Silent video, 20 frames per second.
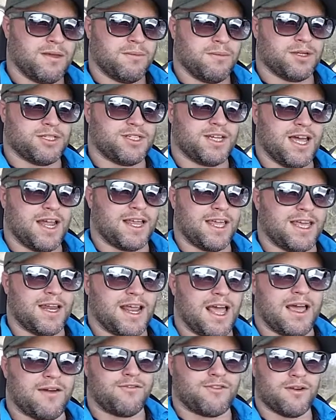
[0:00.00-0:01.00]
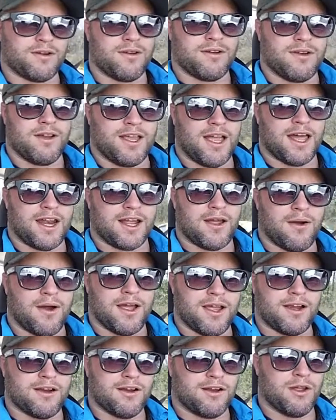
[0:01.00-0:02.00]
But you got to get after it. You got to go
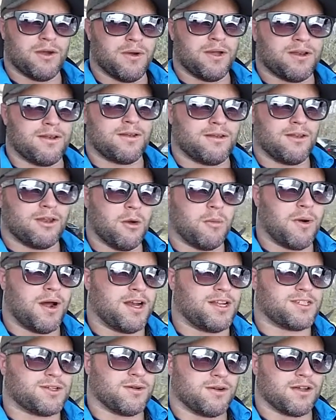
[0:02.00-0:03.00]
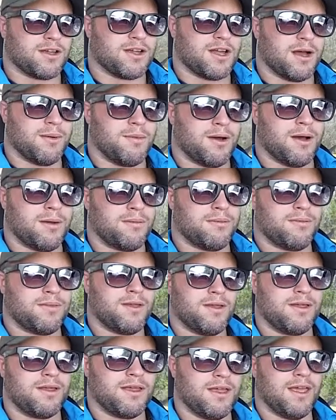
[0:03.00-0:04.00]
out here and do it. Nobody's going to come up
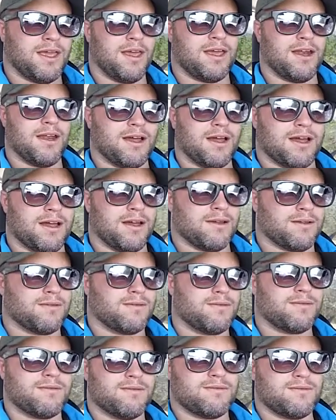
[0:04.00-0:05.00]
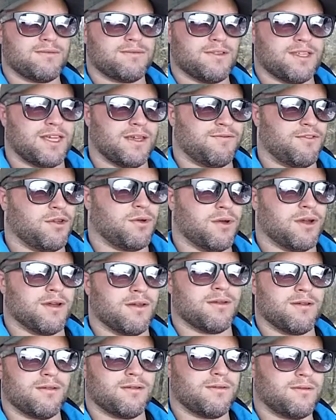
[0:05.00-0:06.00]
and give you
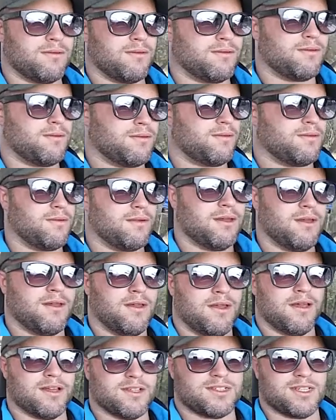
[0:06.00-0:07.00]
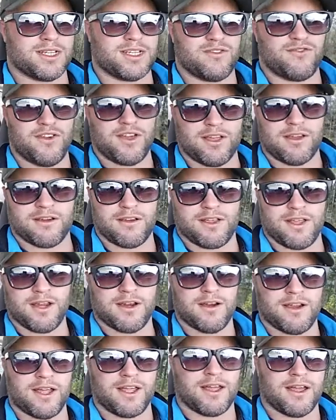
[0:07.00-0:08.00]
a 6-figure a
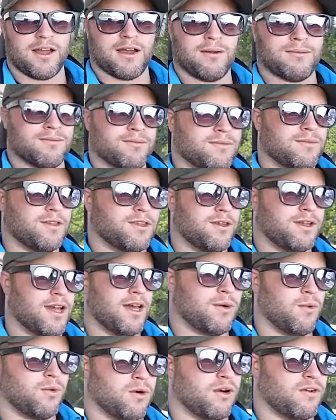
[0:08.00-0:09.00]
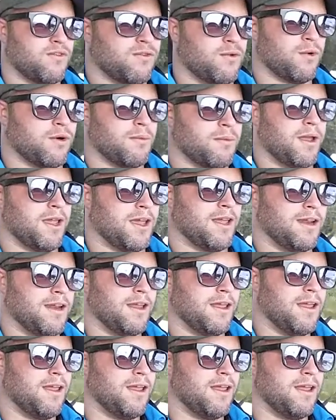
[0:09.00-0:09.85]
year income. You got to work for it, man.